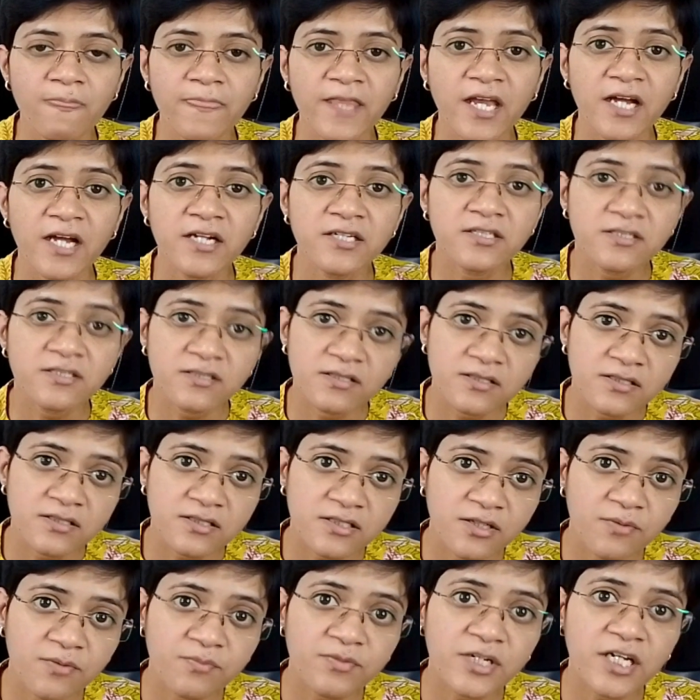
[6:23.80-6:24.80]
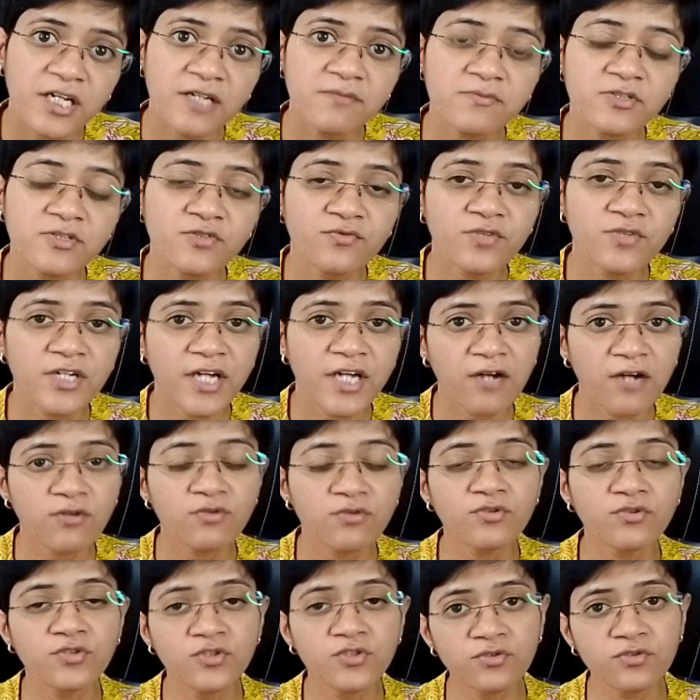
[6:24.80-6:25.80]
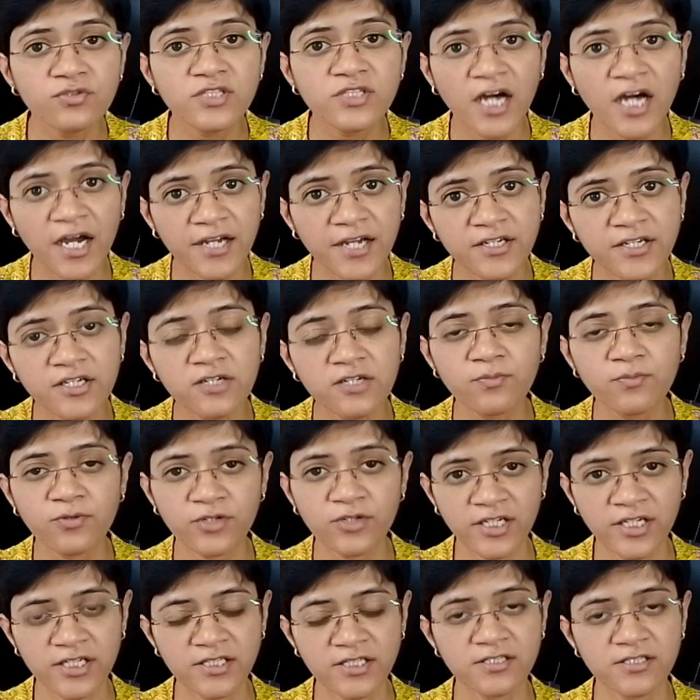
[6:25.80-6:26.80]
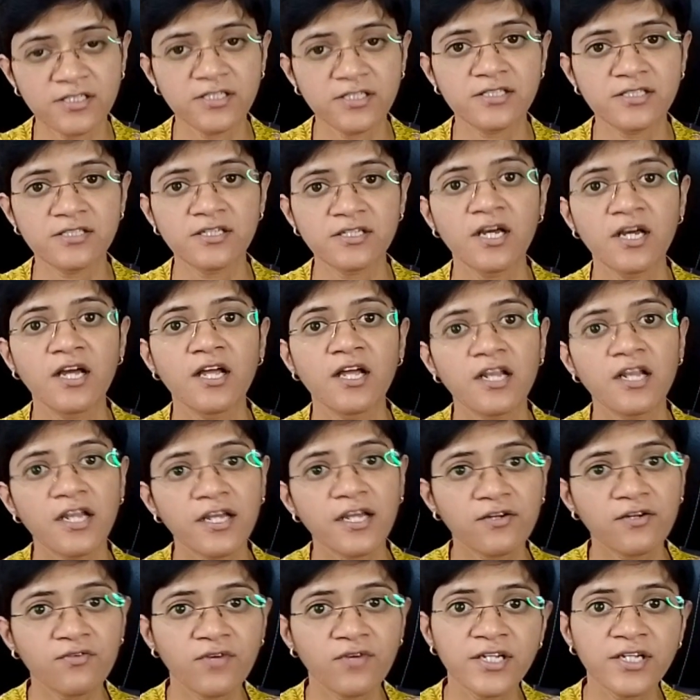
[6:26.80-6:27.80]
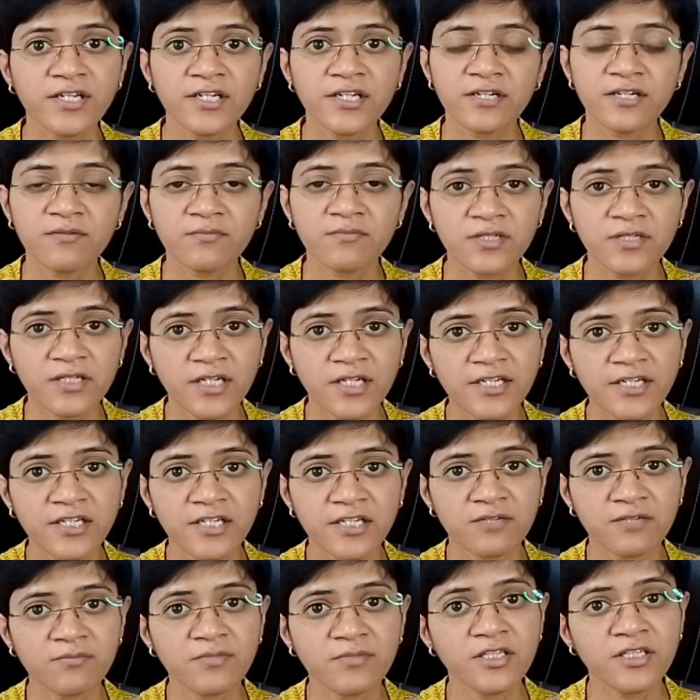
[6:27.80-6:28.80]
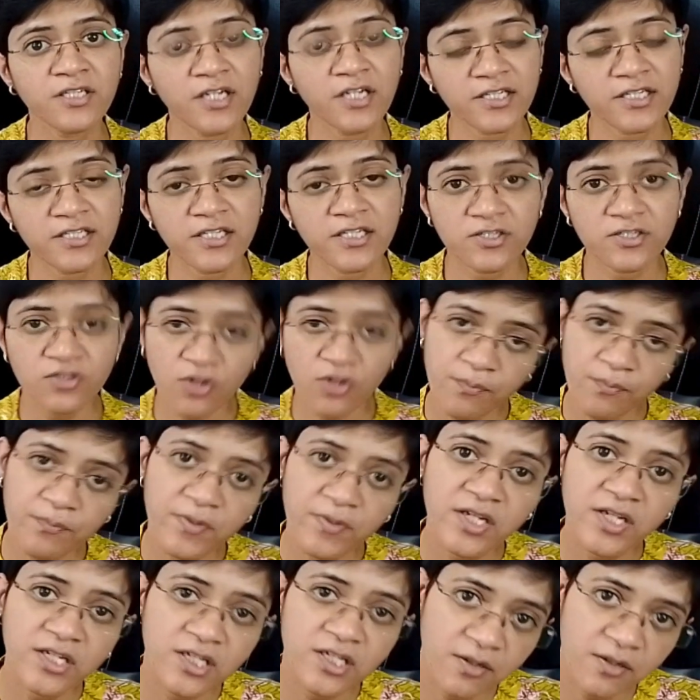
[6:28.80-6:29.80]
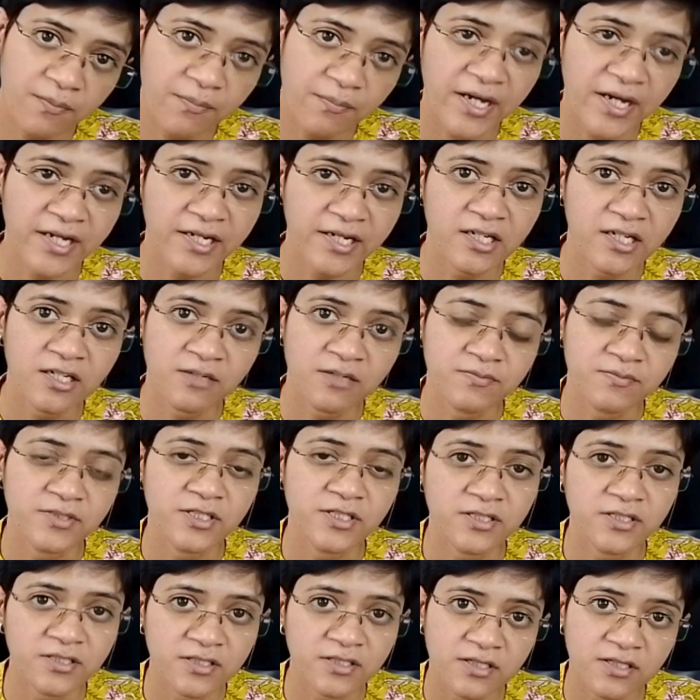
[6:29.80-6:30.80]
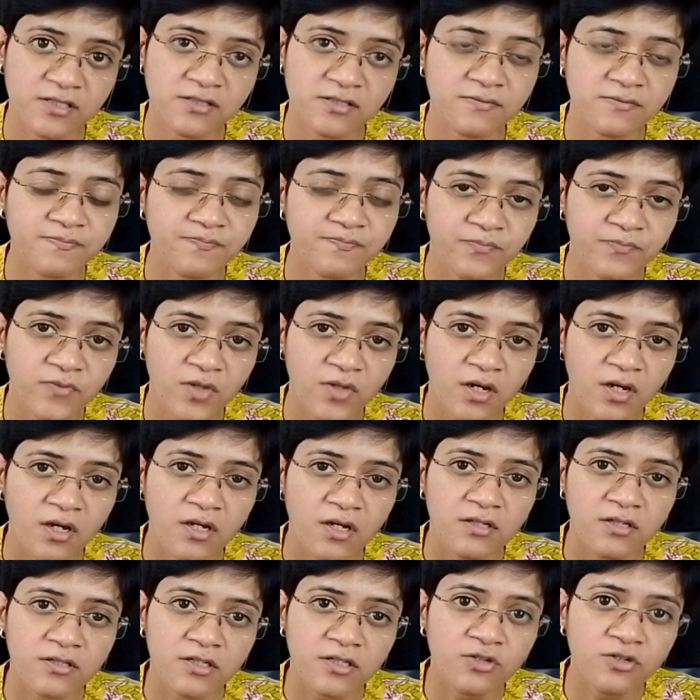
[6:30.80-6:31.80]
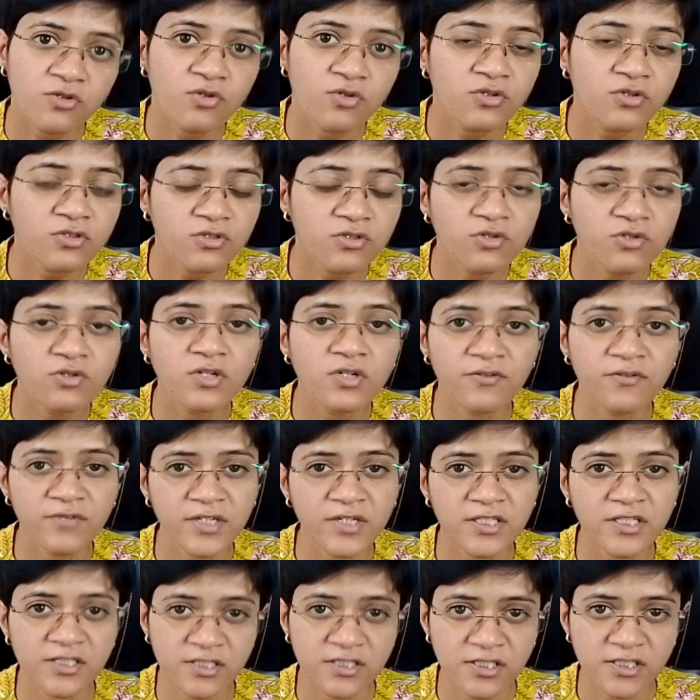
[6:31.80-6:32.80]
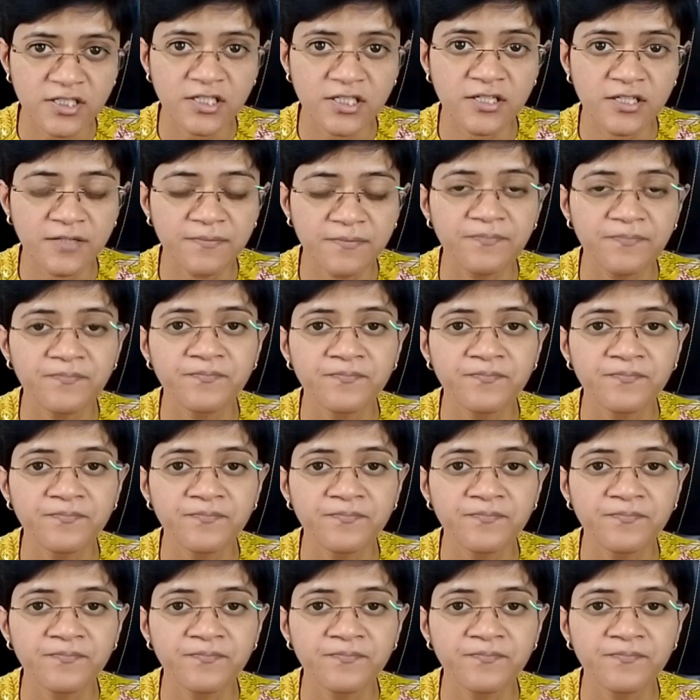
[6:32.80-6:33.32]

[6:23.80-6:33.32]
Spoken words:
And sometimes we have to use higher potencies like 1 m, 10 m in cases of periapical abscesses. They don't go away easily.